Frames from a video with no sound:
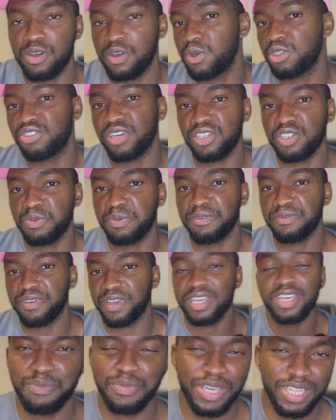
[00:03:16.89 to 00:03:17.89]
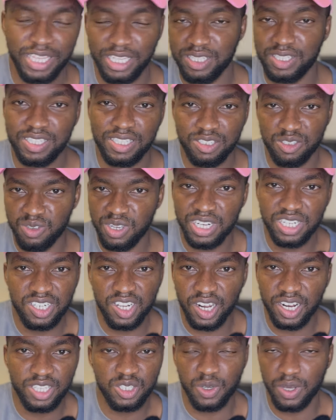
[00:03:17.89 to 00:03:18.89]
Which one do you prefer? Pay the
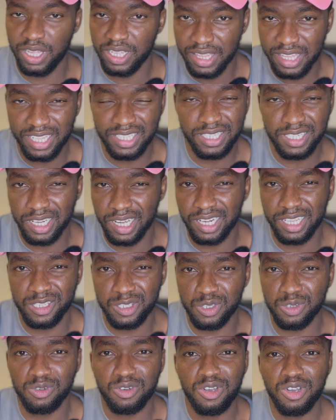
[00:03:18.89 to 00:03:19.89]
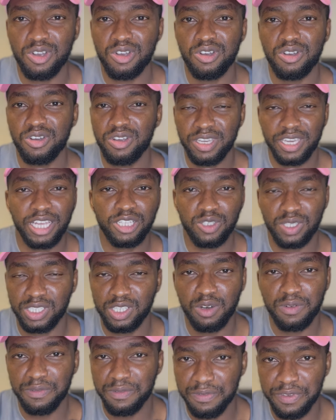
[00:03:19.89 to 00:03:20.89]
$20 or the $30 to get
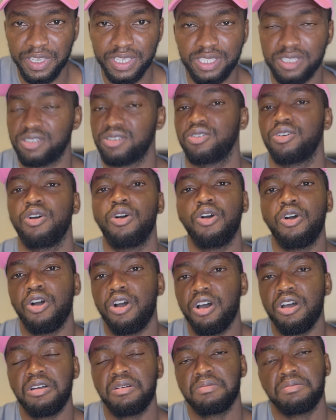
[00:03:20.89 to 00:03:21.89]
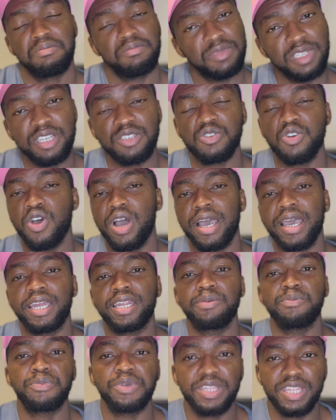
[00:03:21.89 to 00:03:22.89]
yourself fixed, or just go ahead
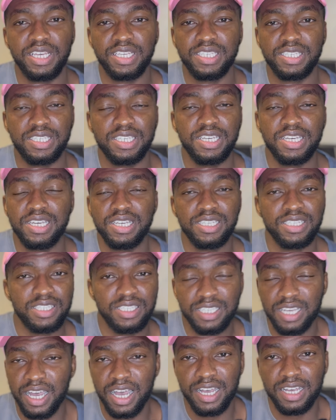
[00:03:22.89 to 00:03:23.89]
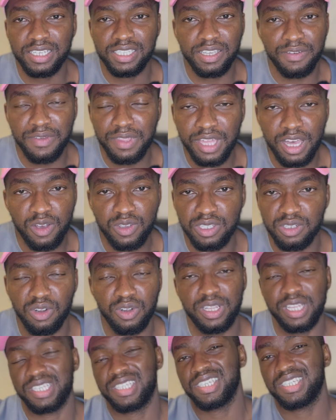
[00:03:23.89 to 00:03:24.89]
and pay this $7,000
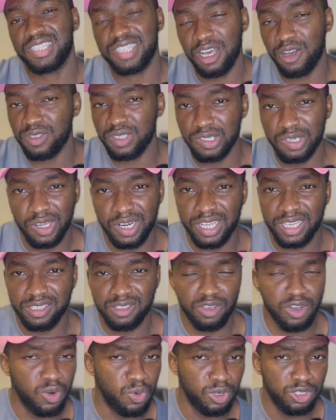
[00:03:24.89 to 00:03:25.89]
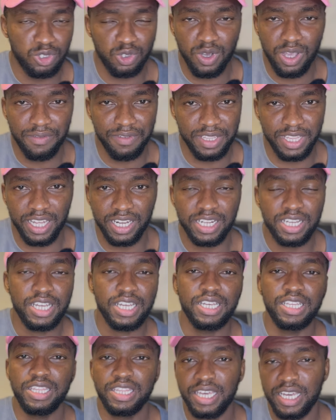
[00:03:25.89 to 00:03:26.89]
or the $6,000 or whatsoever that
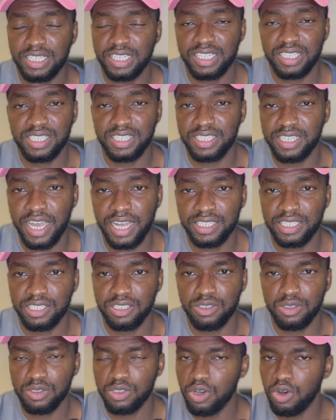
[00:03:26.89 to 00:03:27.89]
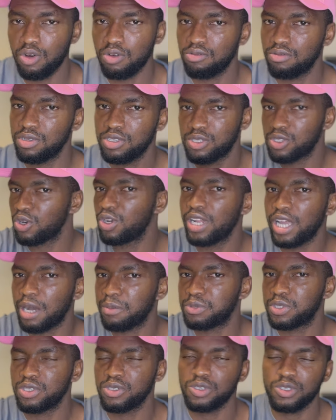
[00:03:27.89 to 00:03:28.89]
the agent is charging you. So it's solely
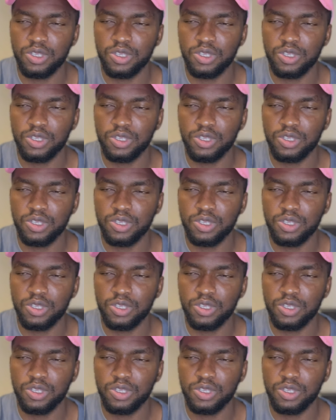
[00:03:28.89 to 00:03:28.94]
up to you.